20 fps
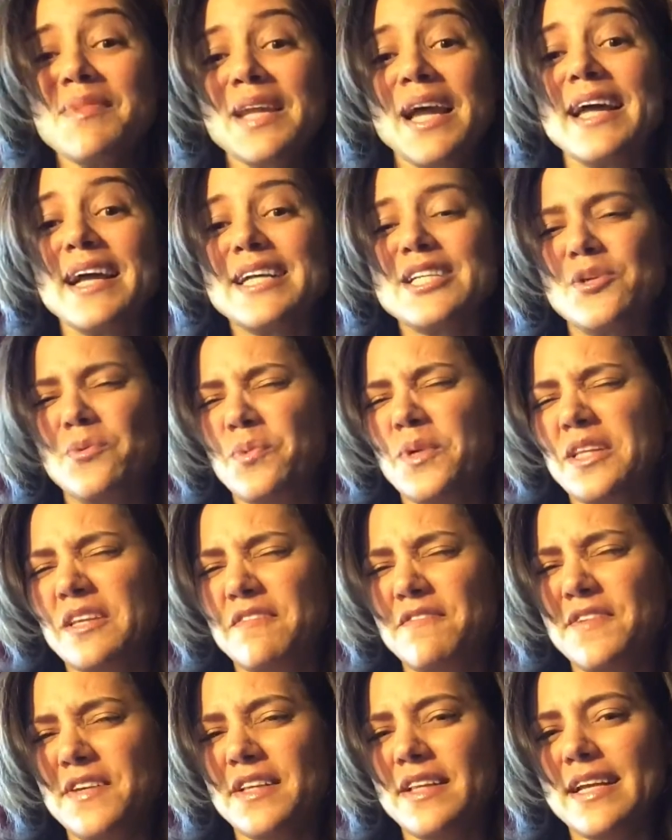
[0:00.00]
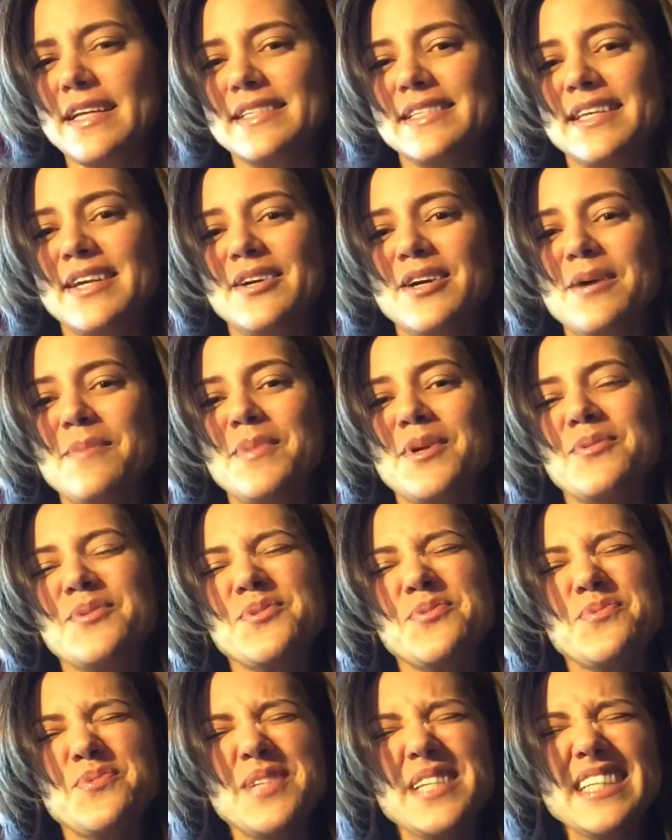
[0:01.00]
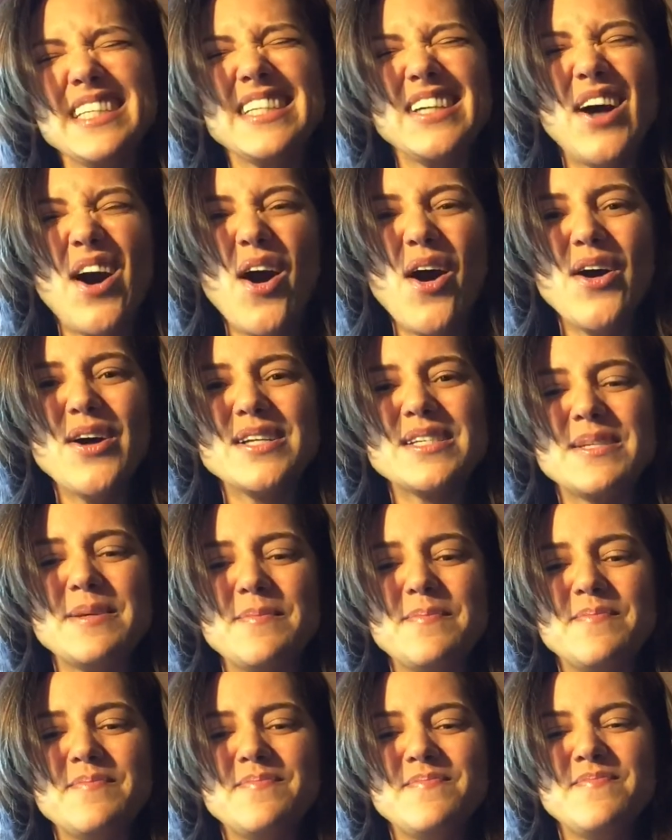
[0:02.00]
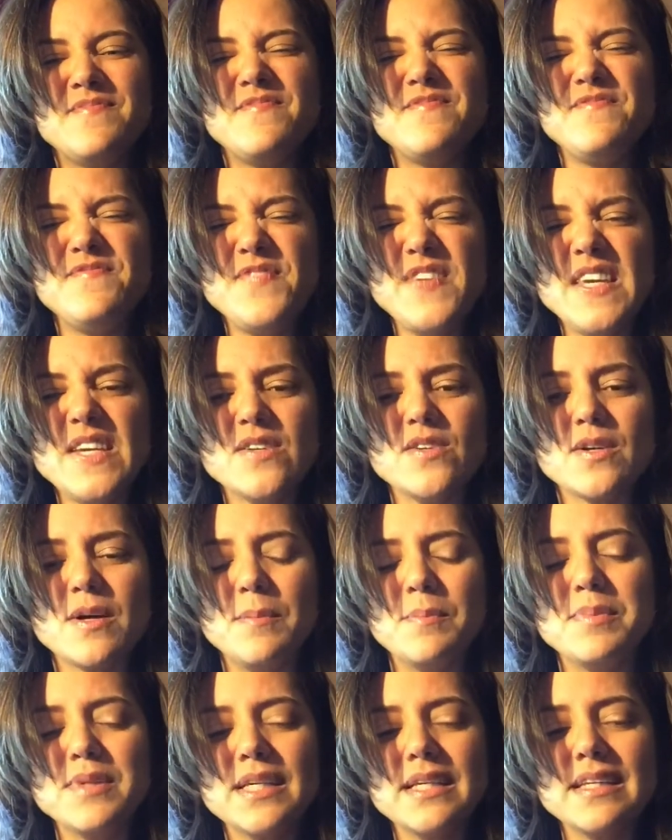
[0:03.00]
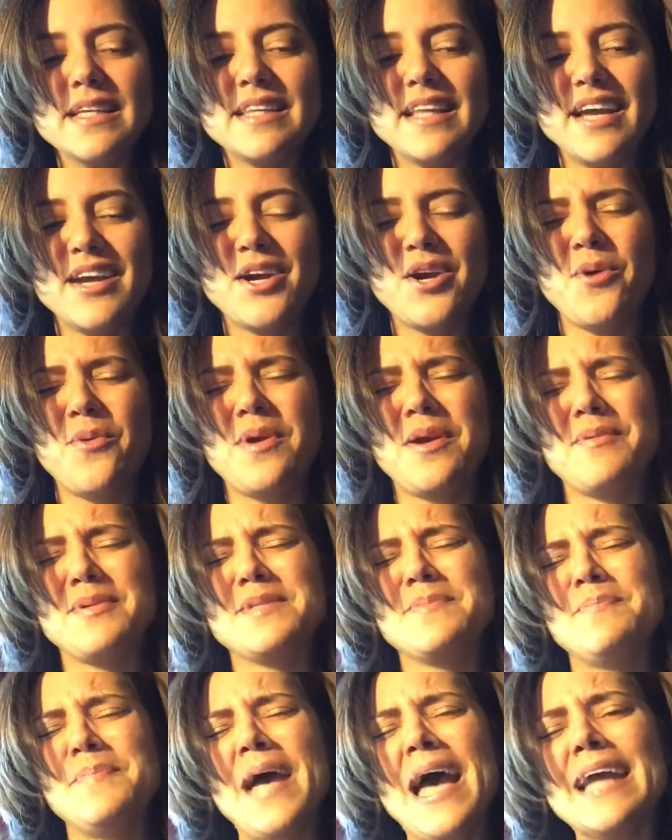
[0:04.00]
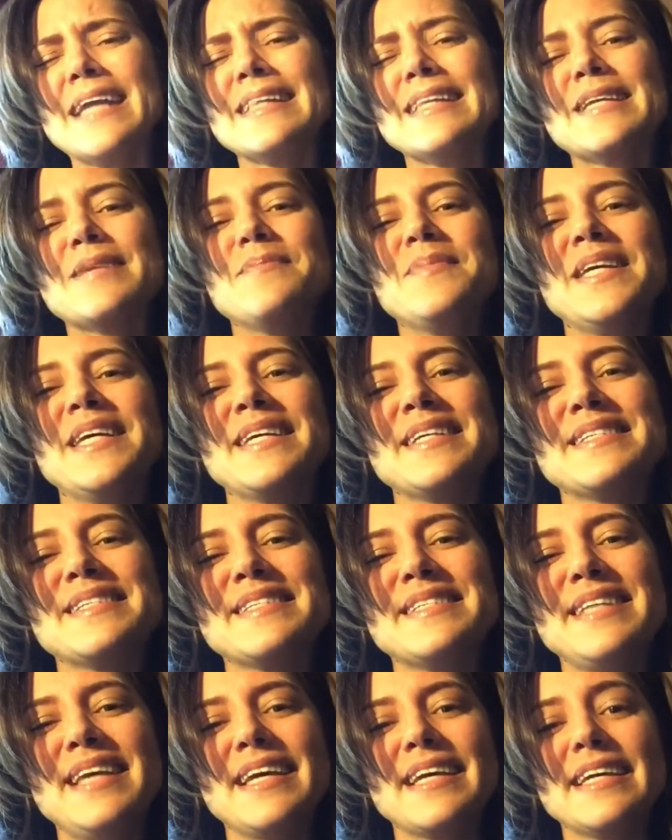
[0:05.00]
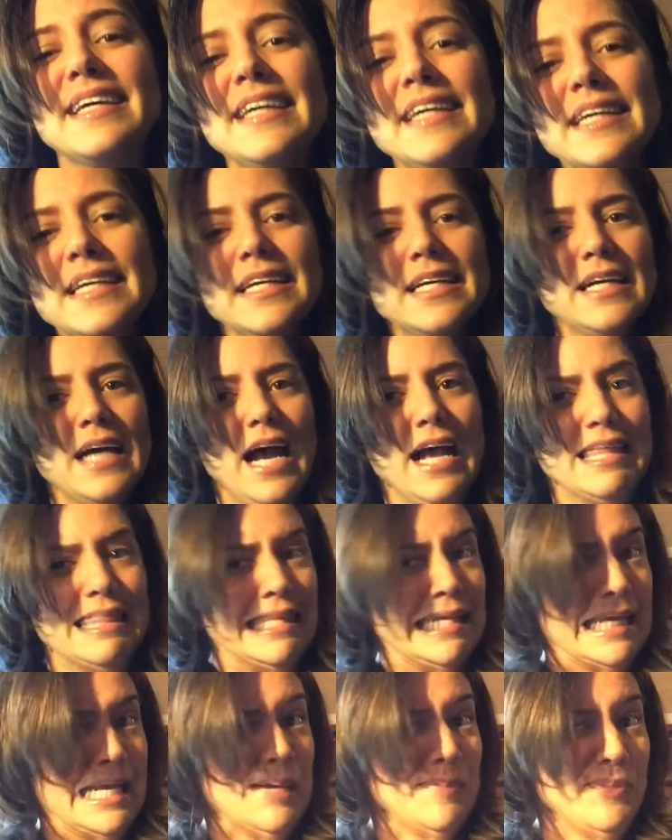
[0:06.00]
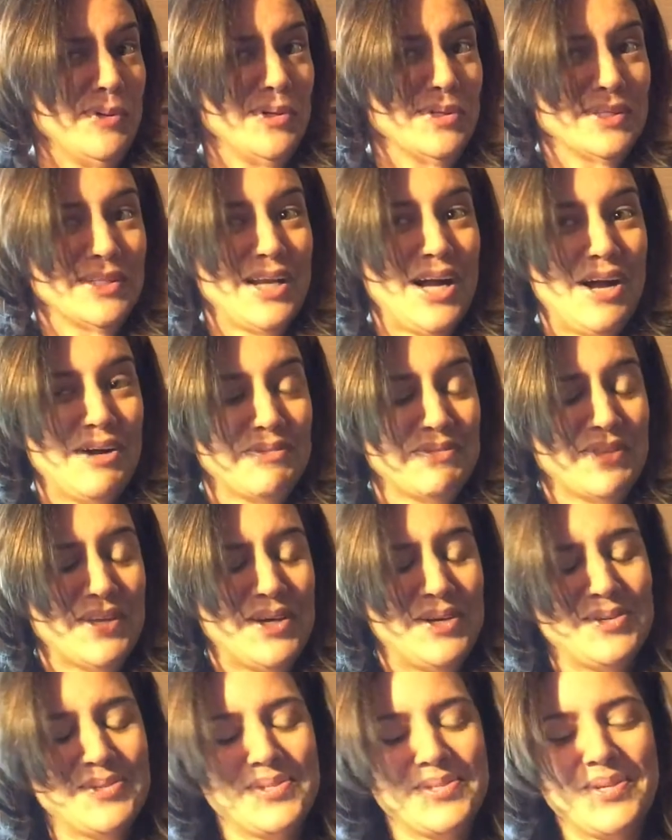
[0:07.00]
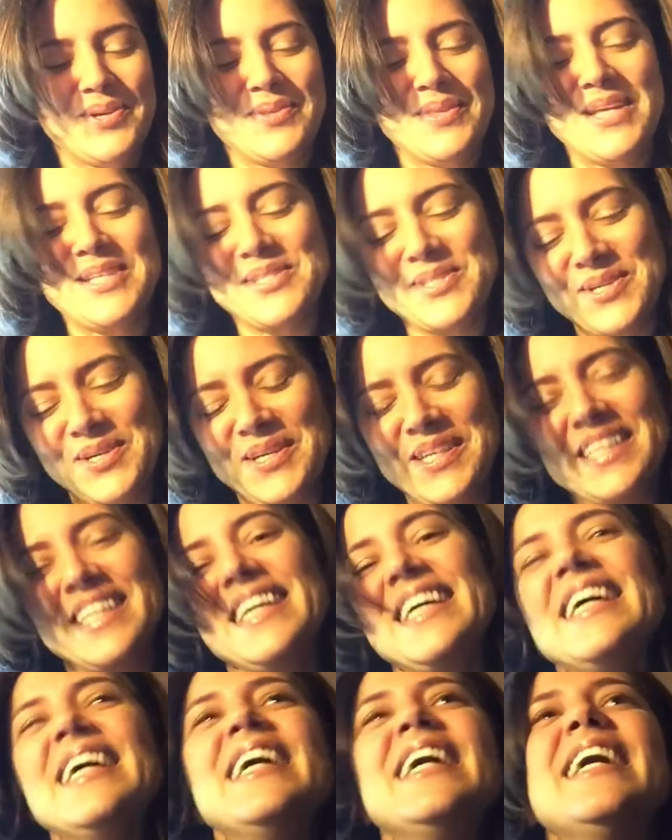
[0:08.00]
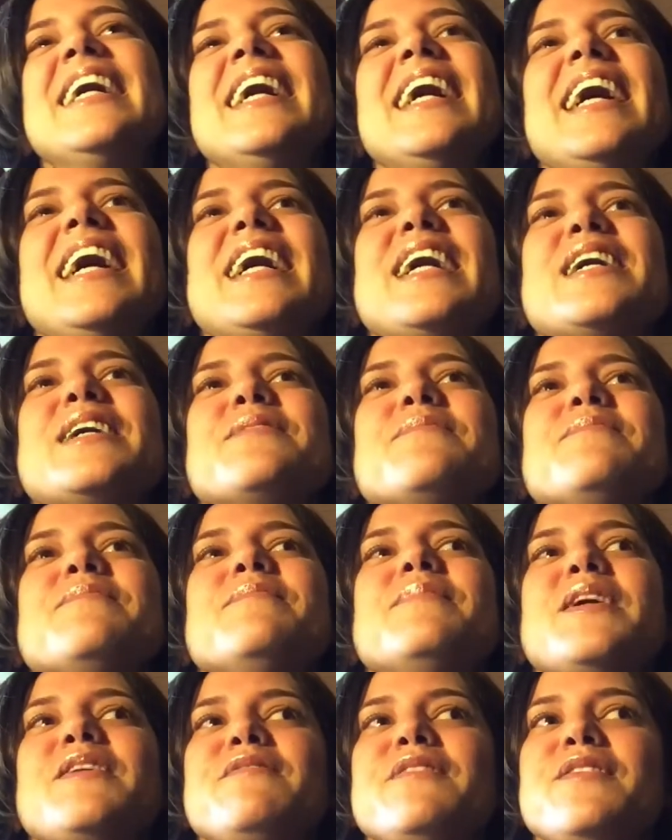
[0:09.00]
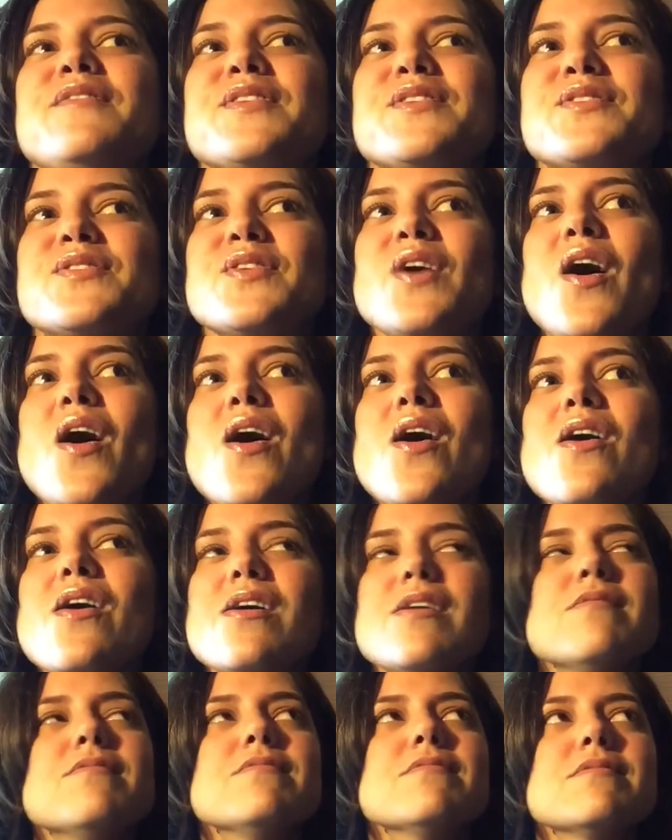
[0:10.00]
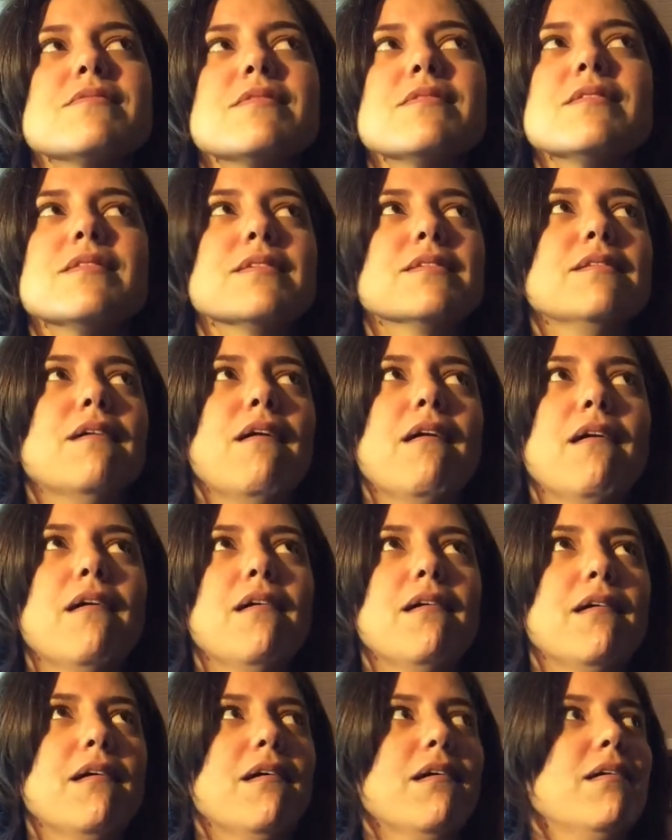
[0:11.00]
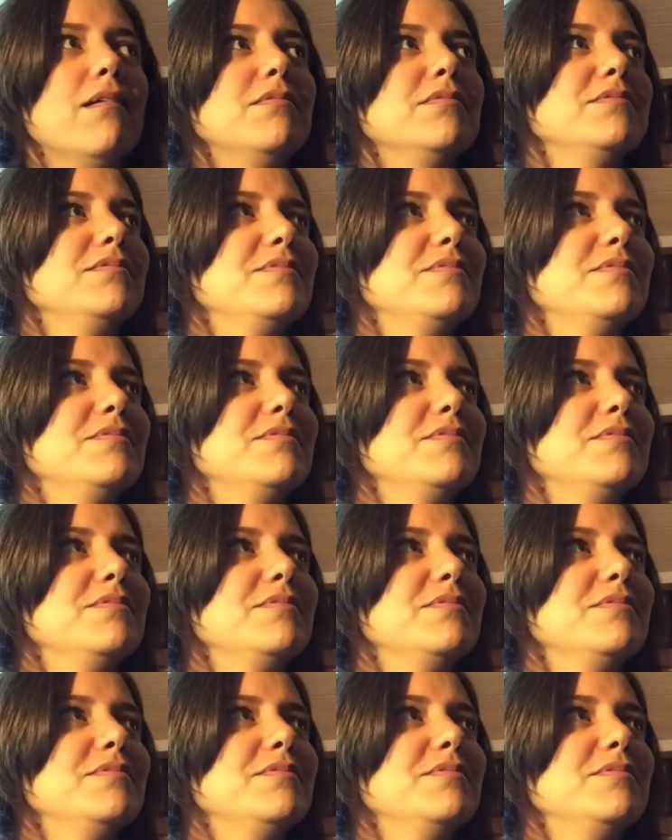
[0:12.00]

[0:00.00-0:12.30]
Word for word: I got to really feel like Cera, but it was really hard to feel completely like her when I was battling being sick. I think I pulled it off though, so that's good. And my favorite song oh,